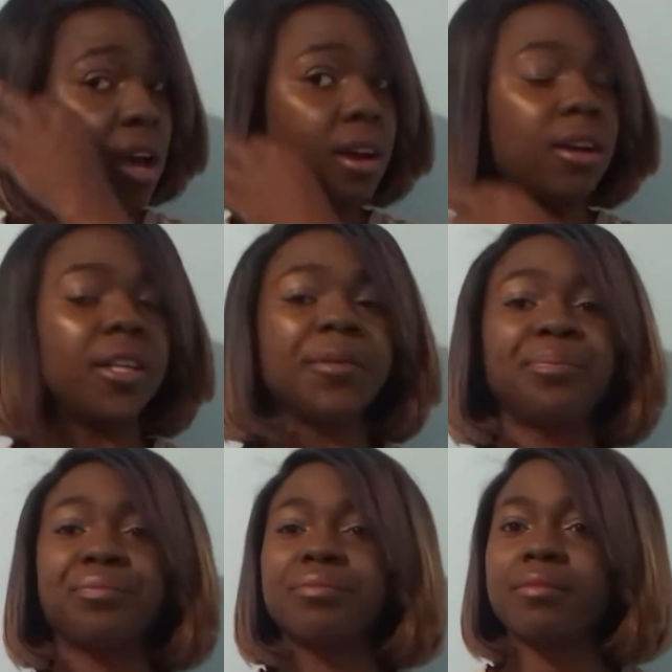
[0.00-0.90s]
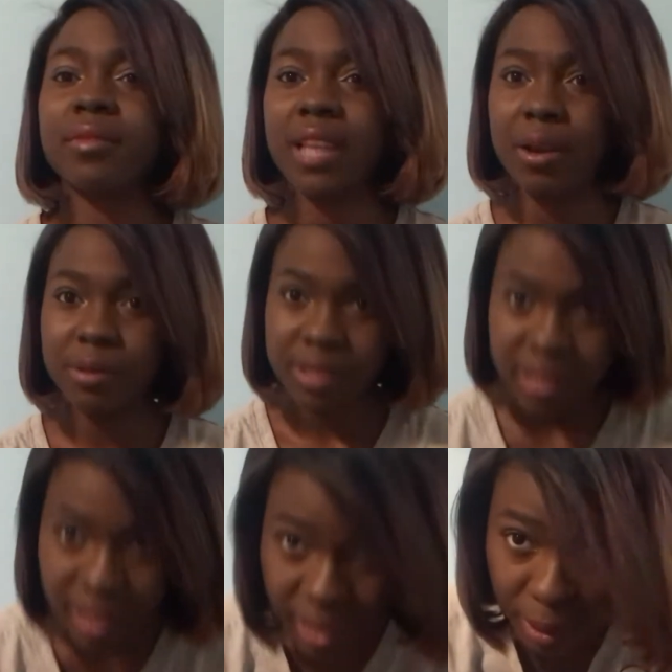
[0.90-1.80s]
I would say
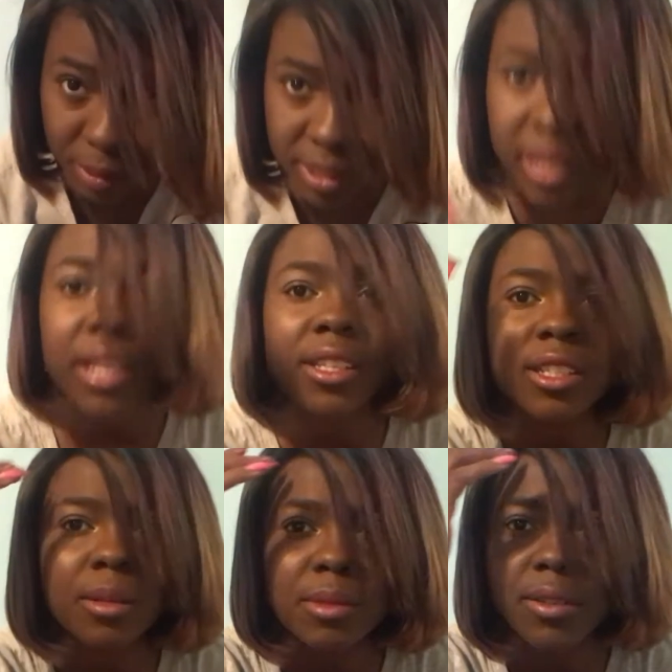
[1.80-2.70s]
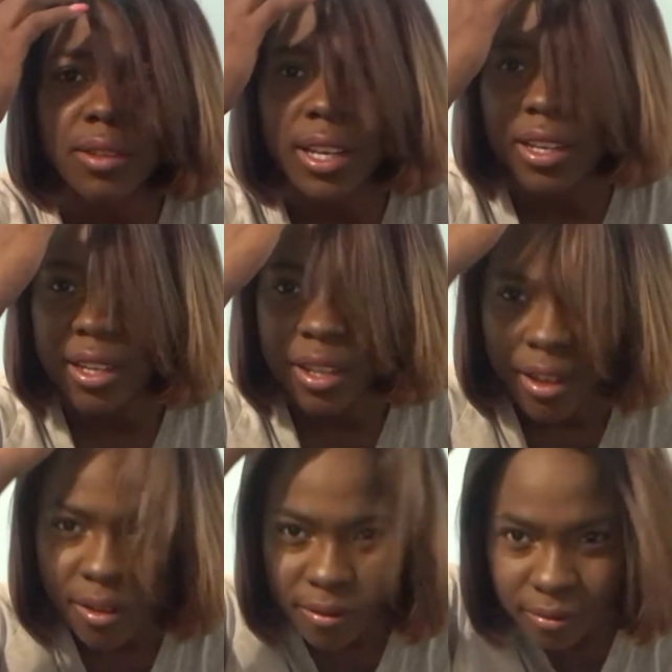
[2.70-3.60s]
that. I would say in terms of
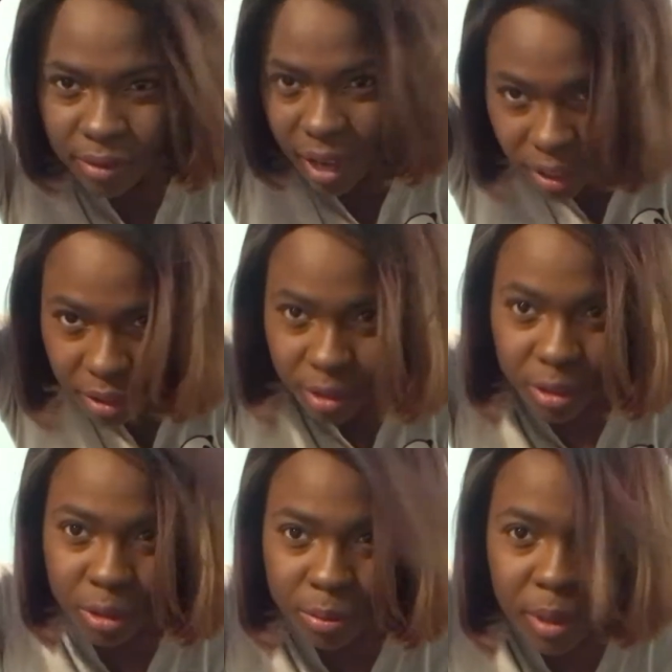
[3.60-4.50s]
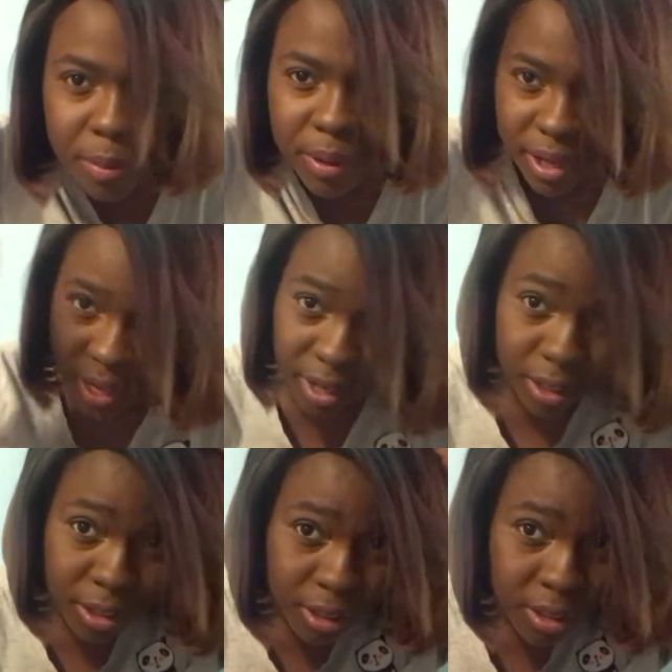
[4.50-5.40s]
volume up
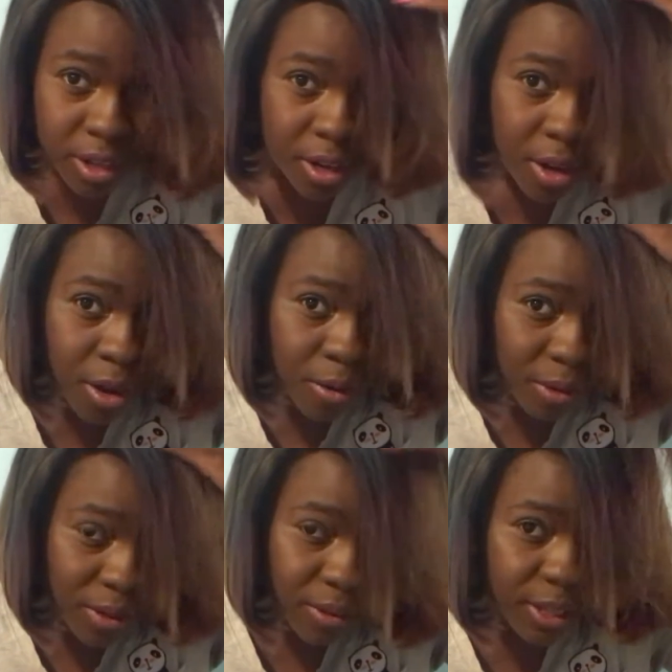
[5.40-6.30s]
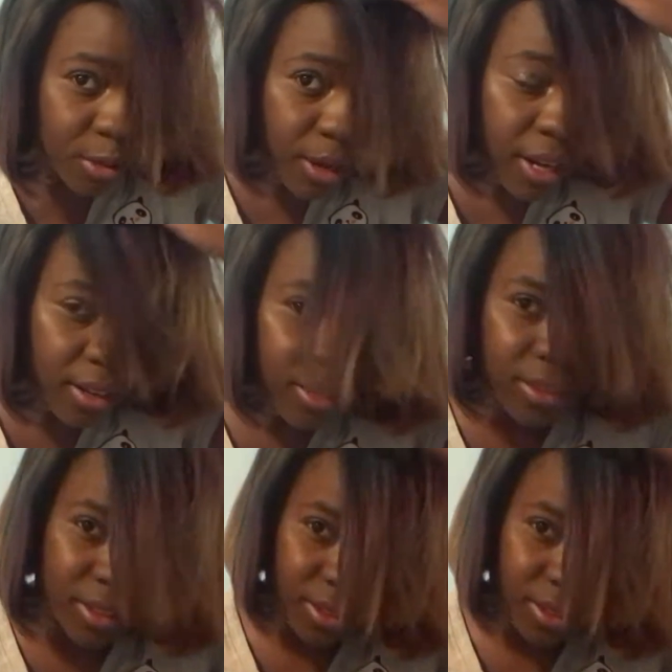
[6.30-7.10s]
here, whenever I try to